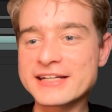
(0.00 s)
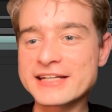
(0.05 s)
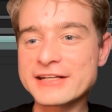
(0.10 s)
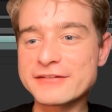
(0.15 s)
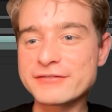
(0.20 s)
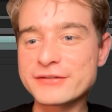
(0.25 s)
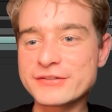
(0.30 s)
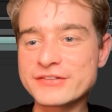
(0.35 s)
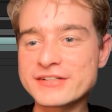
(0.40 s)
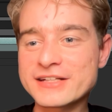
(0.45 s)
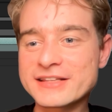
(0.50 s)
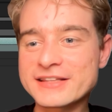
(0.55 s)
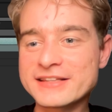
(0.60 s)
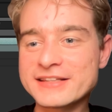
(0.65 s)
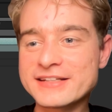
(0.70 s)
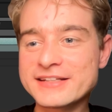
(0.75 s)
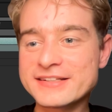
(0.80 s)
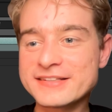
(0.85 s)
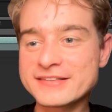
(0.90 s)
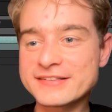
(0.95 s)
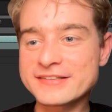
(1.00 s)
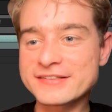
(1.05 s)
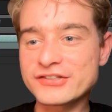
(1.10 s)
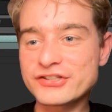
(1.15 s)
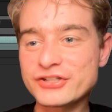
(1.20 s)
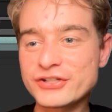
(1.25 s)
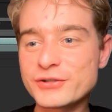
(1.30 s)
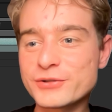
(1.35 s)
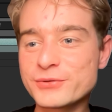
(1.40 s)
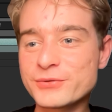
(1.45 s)
if you set this
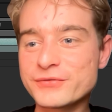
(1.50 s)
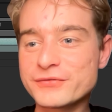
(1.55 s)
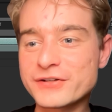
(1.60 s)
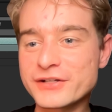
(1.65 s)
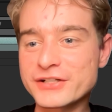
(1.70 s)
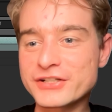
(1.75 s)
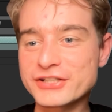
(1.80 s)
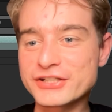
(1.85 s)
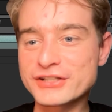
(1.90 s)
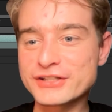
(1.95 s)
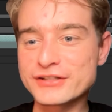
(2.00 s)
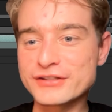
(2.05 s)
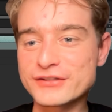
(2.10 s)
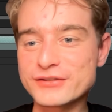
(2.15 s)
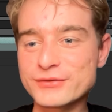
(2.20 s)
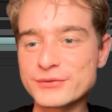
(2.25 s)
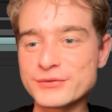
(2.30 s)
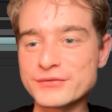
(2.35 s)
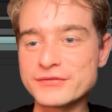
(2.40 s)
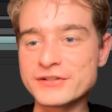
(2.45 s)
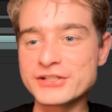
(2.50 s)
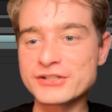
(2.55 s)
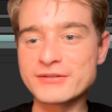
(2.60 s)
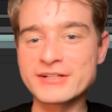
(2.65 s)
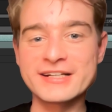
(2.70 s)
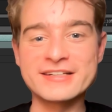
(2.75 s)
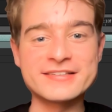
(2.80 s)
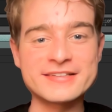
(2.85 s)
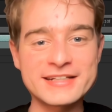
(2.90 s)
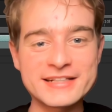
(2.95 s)
show function to
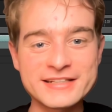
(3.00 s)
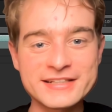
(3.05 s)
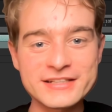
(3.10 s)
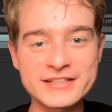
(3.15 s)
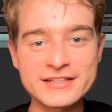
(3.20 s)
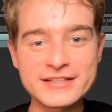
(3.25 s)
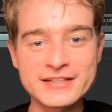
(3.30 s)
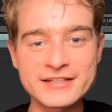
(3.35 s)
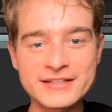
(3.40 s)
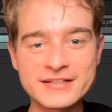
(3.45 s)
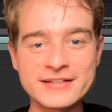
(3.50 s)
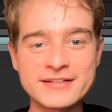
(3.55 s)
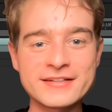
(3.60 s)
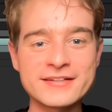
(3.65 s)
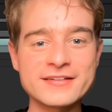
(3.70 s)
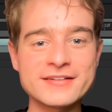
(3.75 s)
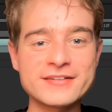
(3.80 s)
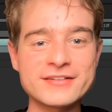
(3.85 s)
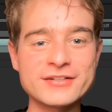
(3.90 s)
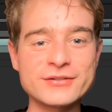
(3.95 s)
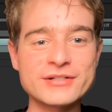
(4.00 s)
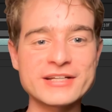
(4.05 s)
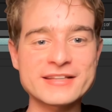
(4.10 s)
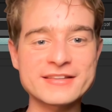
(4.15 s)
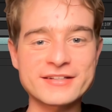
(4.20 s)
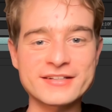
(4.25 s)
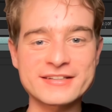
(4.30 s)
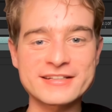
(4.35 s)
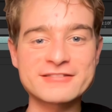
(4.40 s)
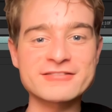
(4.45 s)
visualization, you get
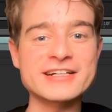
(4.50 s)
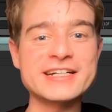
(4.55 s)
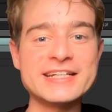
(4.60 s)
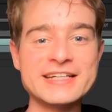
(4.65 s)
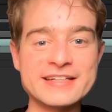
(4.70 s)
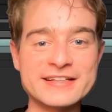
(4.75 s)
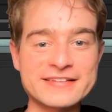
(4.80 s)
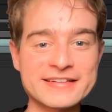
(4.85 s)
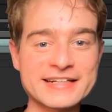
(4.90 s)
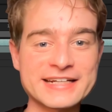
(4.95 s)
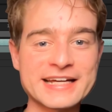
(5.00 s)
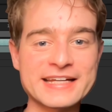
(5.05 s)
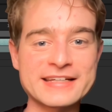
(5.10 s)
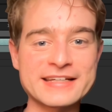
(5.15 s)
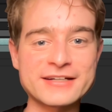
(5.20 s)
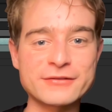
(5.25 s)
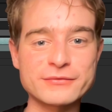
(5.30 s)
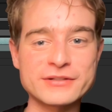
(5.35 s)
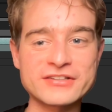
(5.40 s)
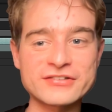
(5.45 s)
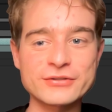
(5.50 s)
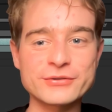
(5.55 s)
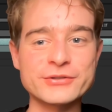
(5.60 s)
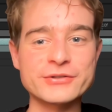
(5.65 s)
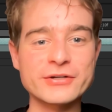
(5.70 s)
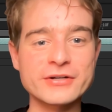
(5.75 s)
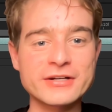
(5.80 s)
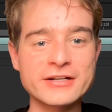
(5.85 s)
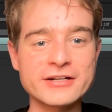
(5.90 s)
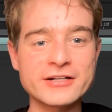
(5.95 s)
that gradient again that we saw
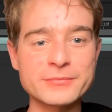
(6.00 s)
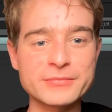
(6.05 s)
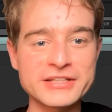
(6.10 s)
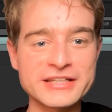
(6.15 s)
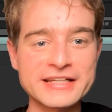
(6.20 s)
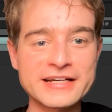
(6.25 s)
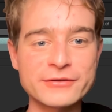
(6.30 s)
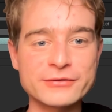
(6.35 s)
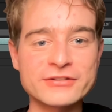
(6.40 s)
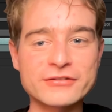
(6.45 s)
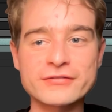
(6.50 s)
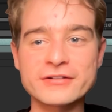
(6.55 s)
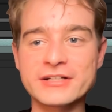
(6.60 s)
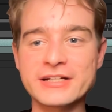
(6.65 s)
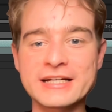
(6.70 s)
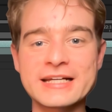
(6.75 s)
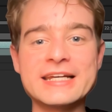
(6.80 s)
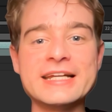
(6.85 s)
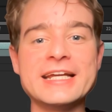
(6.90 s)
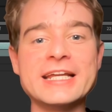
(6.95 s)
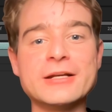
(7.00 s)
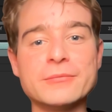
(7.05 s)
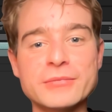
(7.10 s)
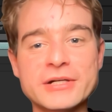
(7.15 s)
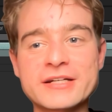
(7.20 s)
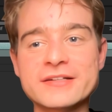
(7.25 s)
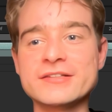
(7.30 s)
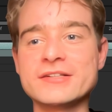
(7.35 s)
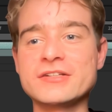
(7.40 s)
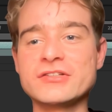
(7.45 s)
earlier, but now it's very clean
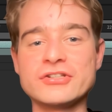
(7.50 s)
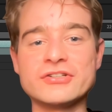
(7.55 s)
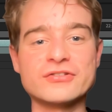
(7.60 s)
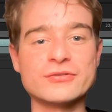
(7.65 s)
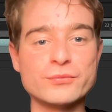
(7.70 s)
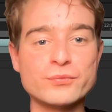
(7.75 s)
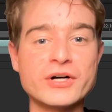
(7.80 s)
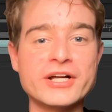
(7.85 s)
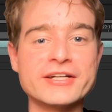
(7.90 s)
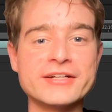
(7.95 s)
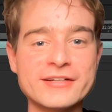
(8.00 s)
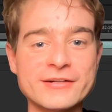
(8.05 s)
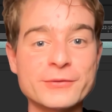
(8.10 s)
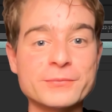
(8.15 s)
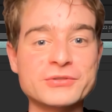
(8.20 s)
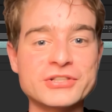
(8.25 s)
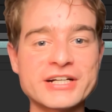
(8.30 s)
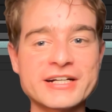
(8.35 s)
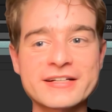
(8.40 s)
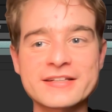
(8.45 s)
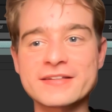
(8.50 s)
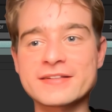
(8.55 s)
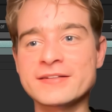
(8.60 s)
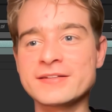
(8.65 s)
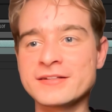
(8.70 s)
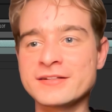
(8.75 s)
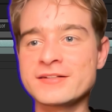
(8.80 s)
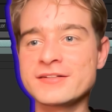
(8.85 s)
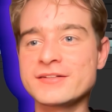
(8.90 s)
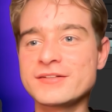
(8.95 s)
because it's just one object.
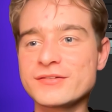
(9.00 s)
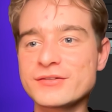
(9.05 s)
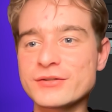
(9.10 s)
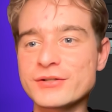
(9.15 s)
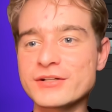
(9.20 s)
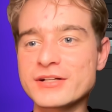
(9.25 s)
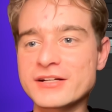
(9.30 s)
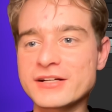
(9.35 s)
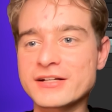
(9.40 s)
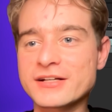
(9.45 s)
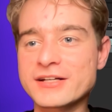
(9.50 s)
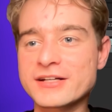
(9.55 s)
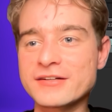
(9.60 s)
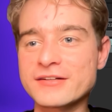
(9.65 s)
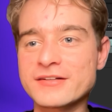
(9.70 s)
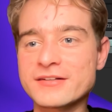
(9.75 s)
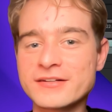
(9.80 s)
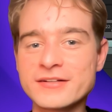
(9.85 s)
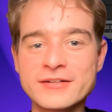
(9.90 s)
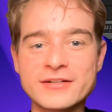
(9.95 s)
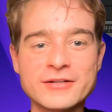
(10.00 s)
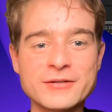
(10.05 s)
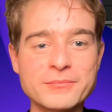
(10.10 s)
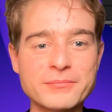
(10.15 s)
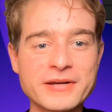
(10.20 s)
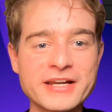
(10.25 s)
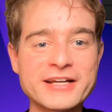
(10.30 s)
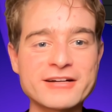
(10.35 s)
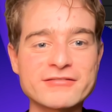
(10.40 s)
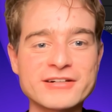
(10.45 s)
So you can kind of
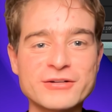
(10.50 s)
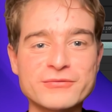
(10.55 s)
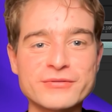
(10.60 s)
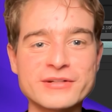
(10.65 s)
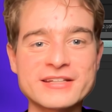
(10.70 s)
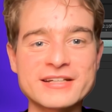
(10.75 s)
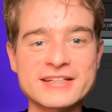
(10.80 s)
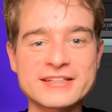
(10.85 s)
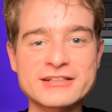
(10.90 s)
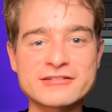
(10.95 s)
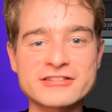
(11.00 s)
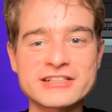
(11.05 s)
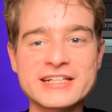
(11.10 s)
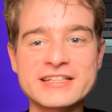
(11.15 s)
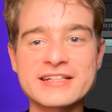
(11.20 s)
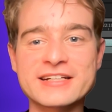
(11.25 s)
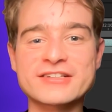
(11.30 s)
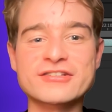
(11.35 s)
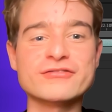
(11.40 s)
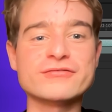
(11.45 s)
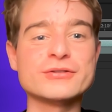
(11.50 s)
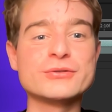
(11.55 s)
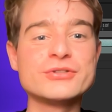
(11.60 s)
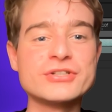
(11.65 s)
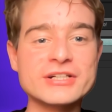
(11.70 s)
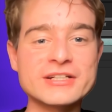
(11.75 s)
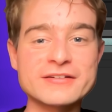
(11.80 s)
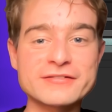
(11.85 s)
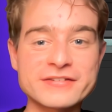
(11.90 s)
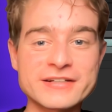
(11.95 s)
play around with that, create
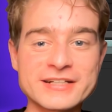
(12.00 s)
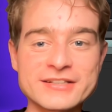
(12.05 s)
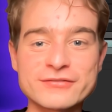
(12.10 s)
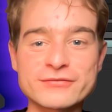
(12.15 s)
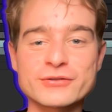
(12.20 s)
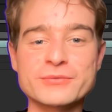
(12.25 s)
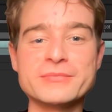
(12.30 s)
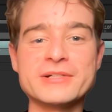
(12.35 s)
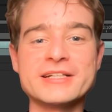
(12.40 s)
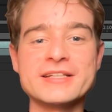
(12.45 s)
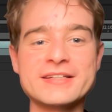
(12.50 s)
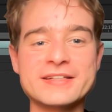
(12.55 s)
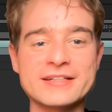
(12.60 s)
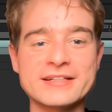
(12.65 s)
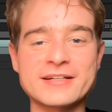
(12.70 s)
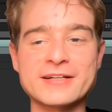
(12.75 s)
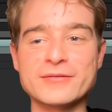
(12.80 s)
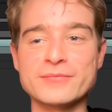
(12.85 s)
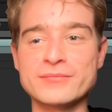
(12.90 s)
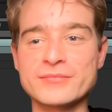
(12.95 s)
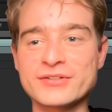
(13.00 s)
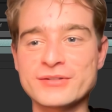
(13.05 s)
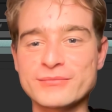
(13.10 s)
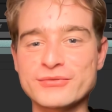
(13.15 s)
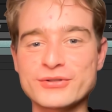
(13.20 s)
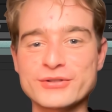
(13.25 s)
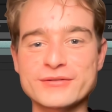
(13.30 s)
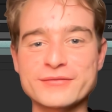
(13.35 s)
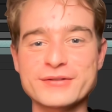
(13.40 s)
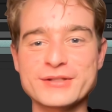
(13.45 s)
extrusion effects from it, some
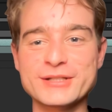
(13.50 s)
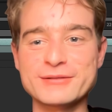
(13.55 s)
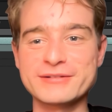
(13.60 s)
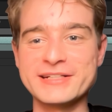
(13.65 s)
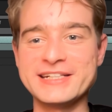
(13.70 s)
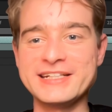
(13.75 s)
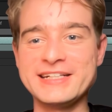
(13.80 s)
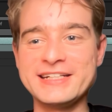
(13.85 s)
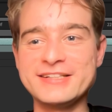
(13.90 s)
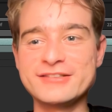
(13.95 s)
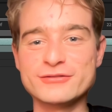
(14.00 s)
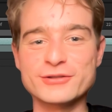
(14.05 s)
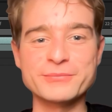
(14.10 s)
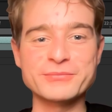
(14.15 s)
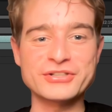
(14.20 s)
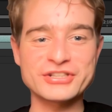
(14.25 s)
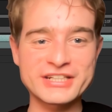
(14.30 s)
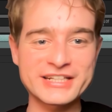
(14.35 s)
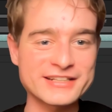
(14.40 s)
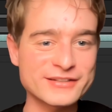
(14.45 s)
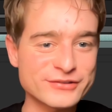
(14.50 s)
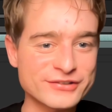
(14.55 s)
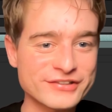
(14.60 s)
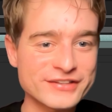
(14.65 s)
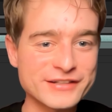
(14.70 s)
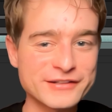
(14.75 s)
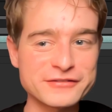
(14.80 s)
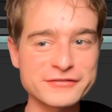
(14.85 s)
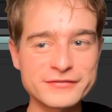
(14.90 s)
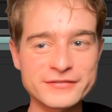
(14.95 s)
sort of 3D drop shadow
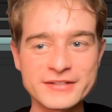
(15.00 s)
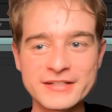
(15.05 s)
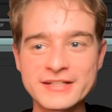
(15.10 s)
stuff.